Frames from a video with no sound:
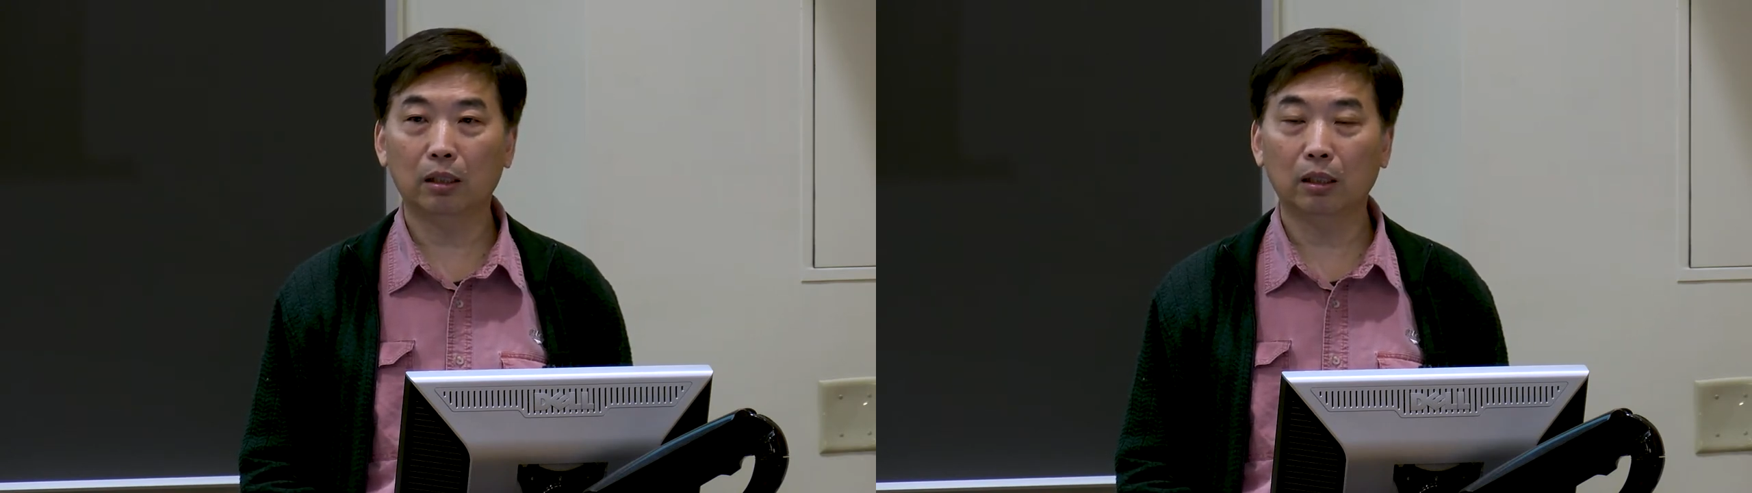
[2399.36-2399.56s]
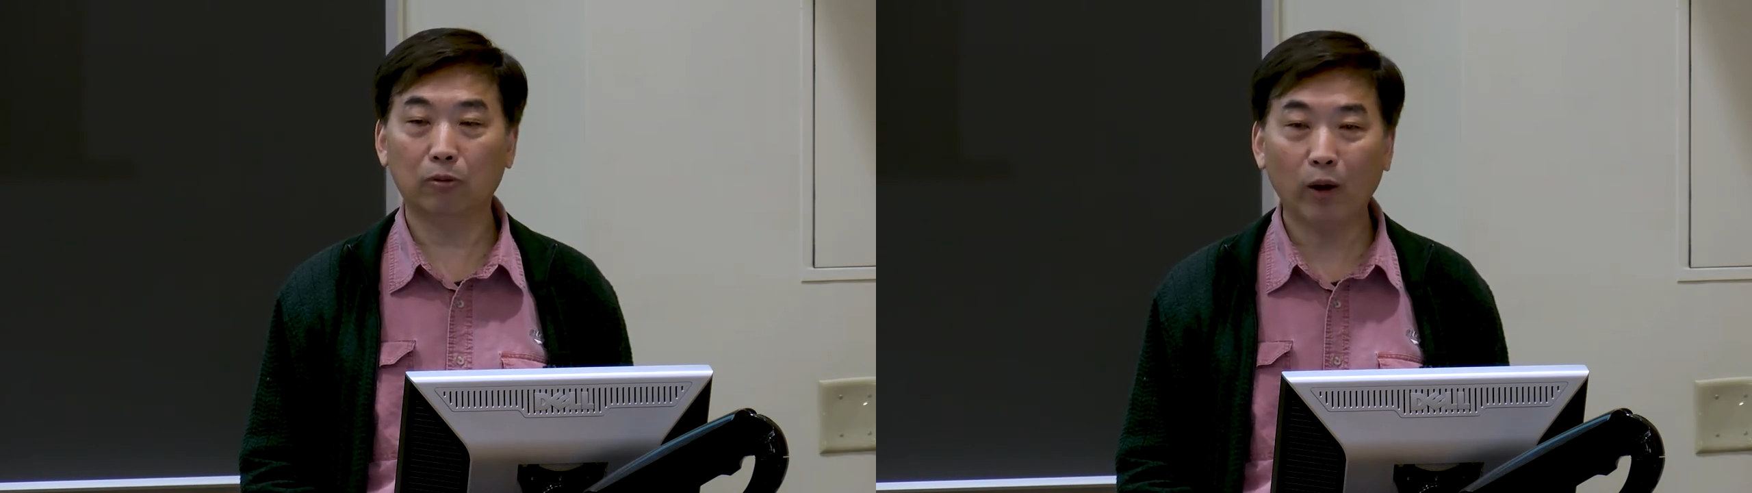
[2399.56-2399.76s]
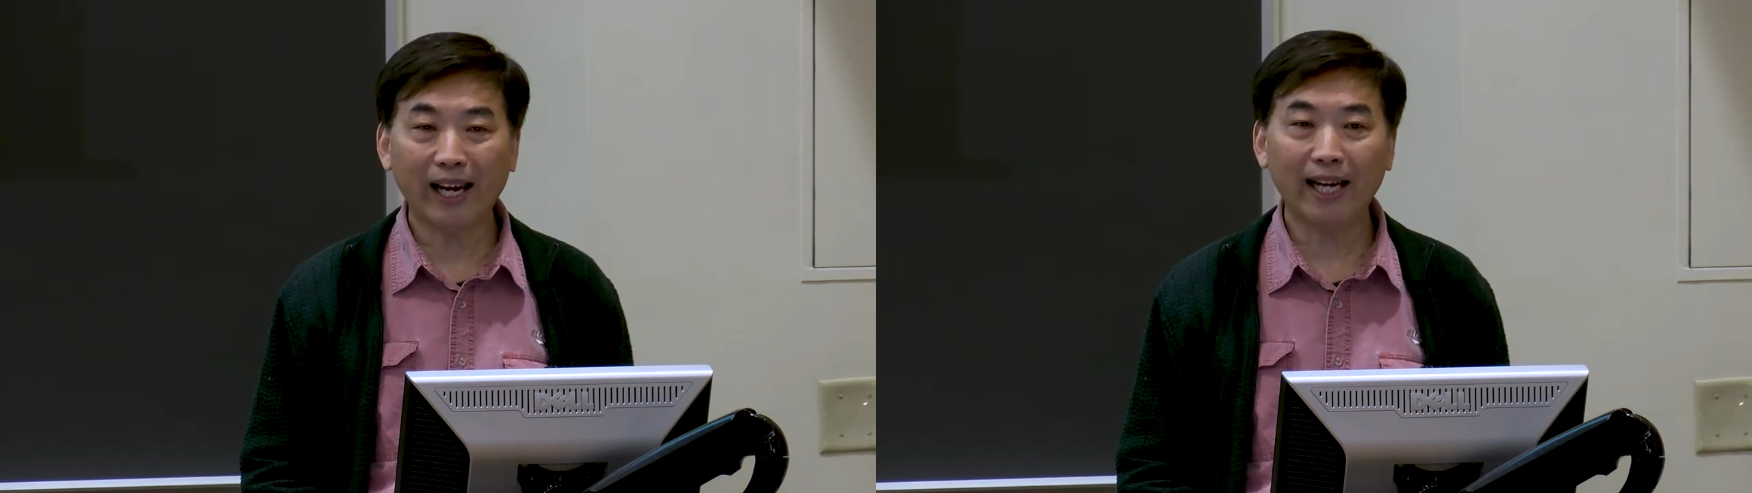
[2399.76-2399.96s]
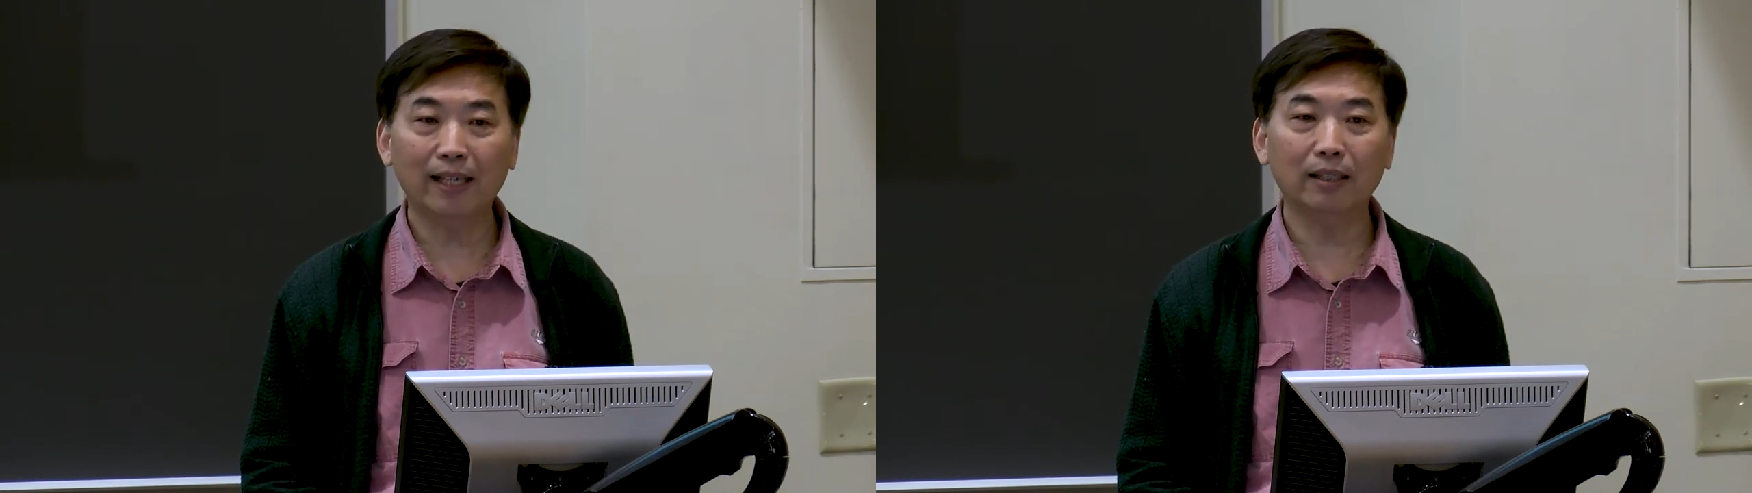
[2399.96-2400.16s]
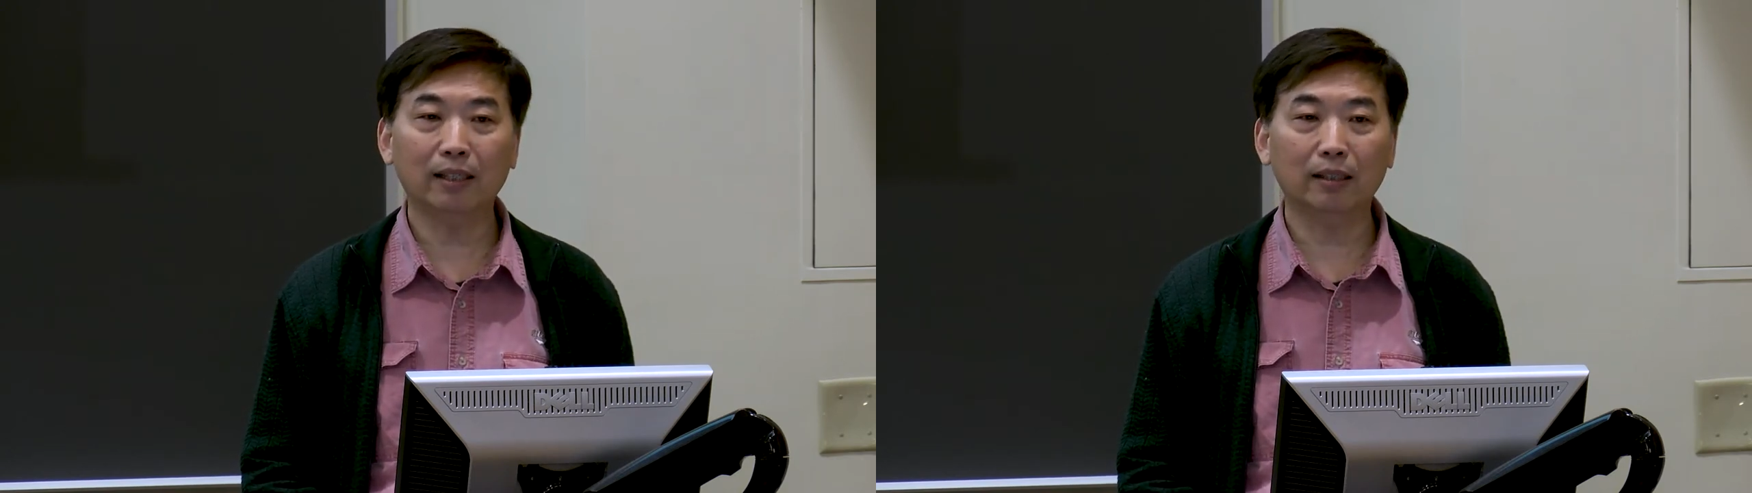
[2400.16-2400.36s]

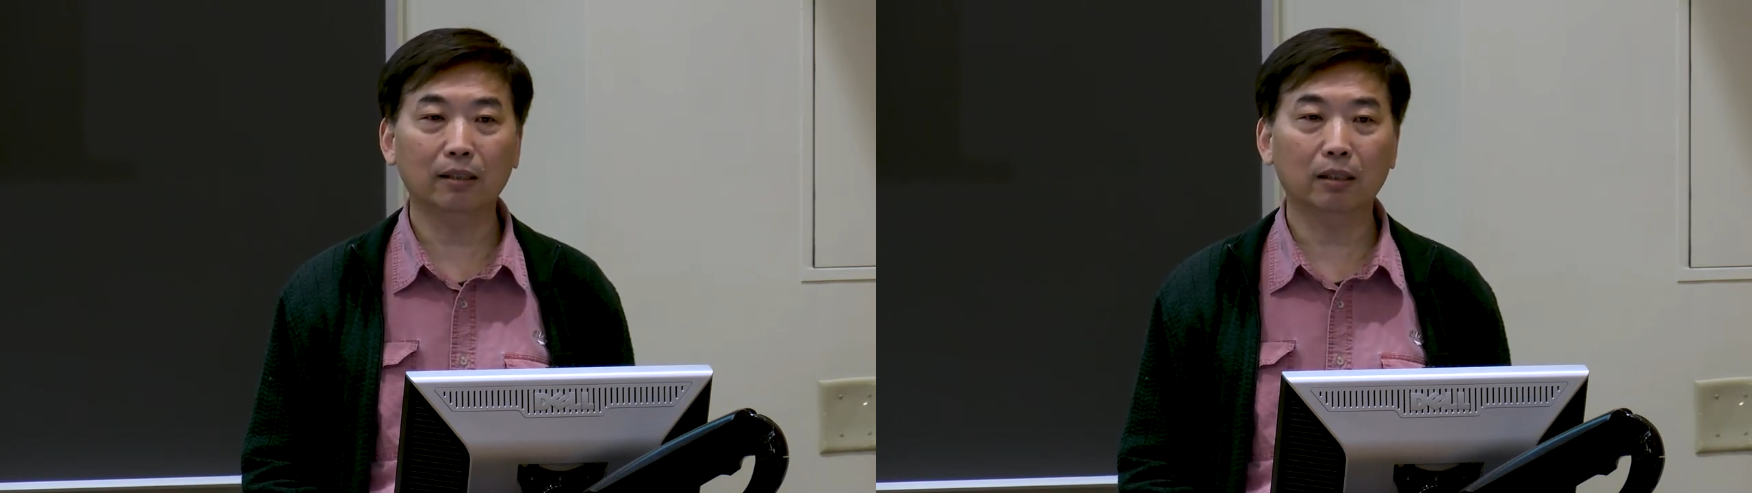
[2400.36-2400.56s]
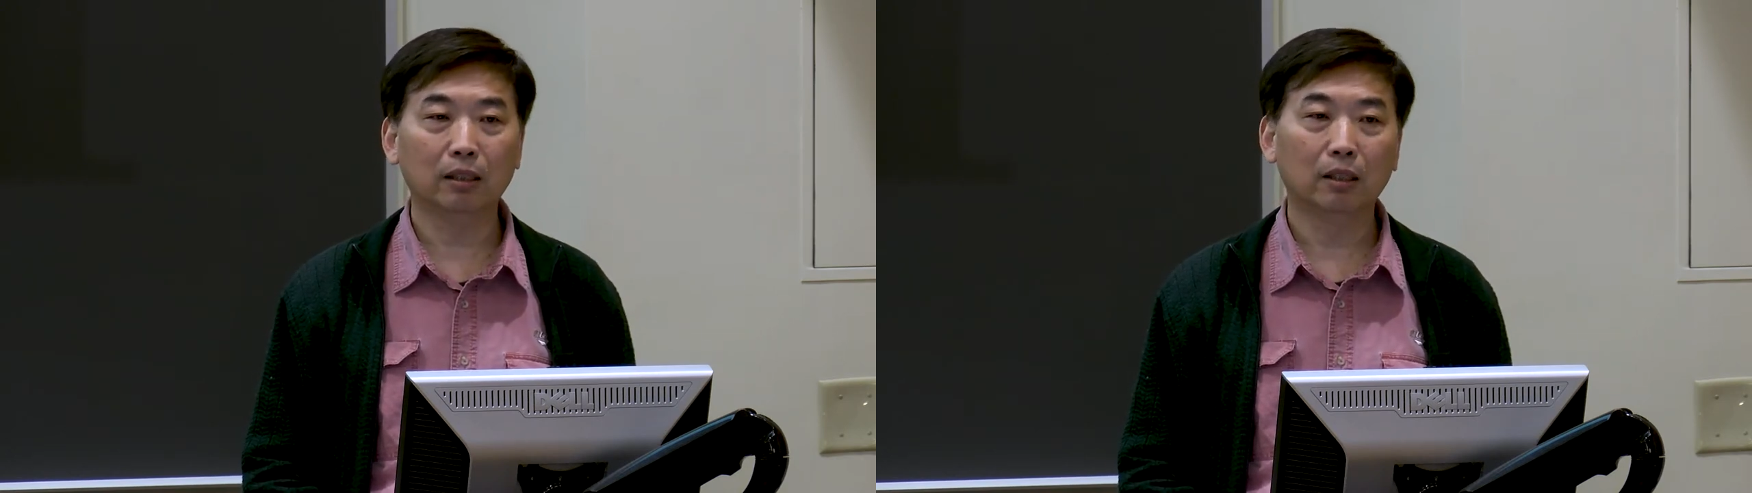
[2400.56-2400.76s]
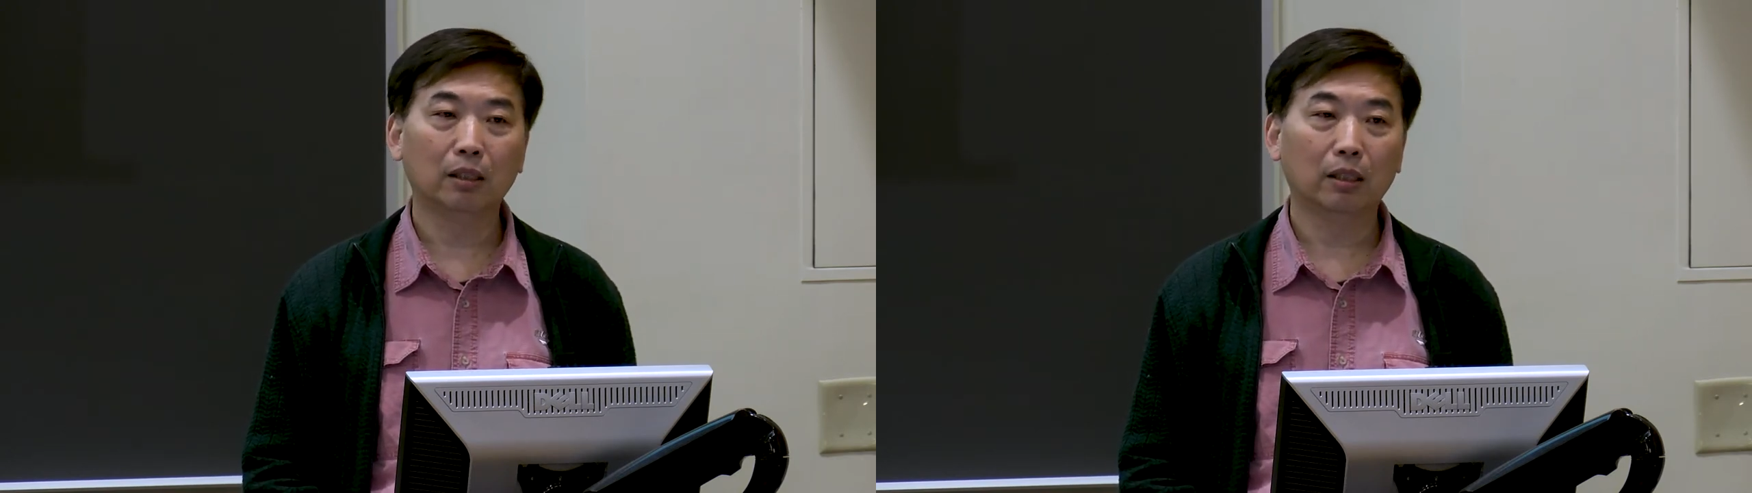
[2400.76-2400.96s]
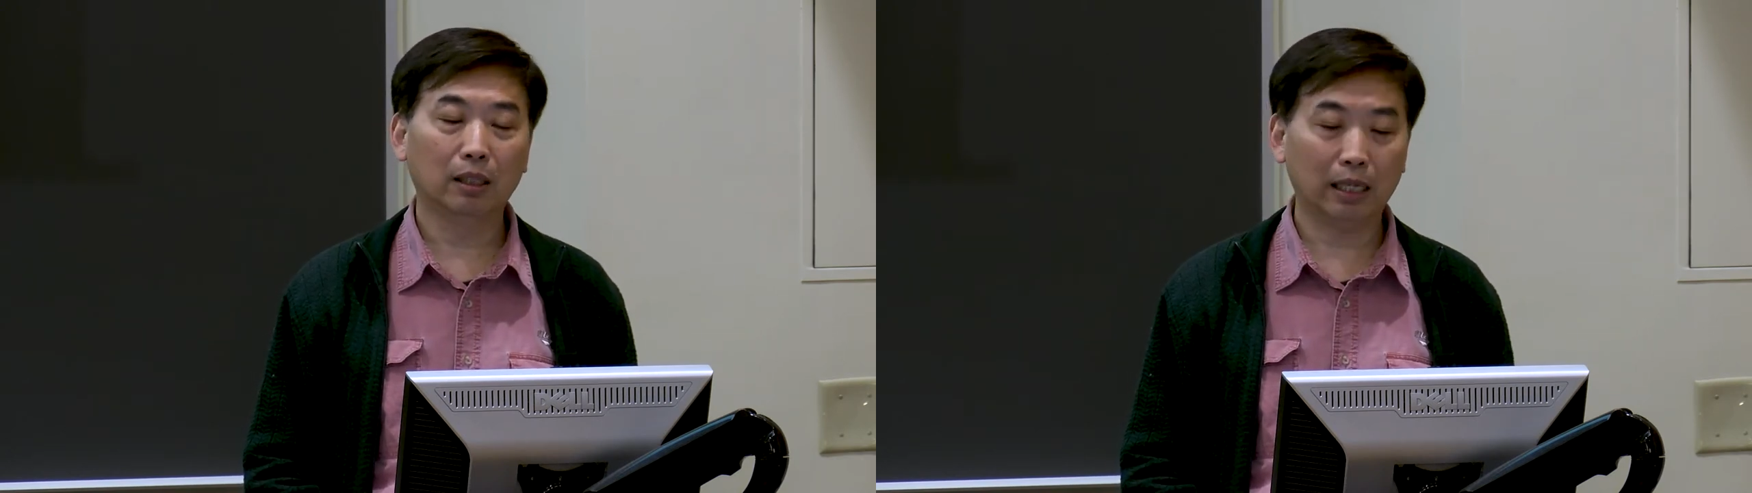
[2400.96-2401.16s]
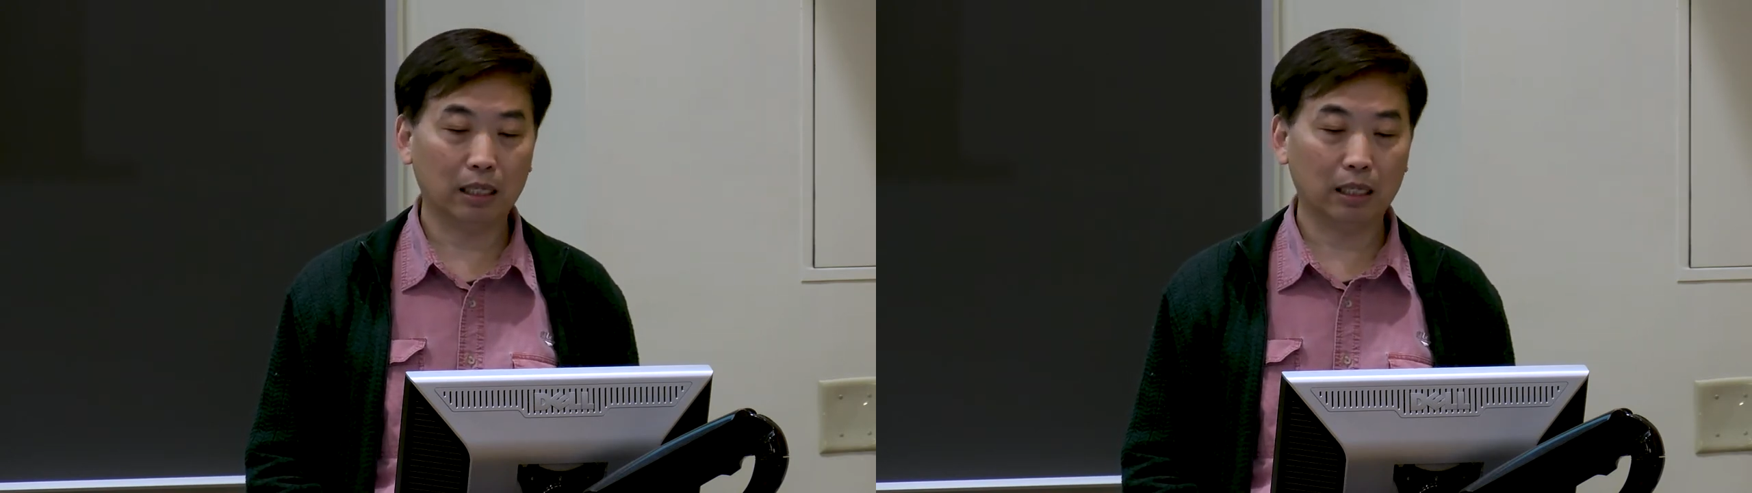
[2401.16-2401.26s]
red and that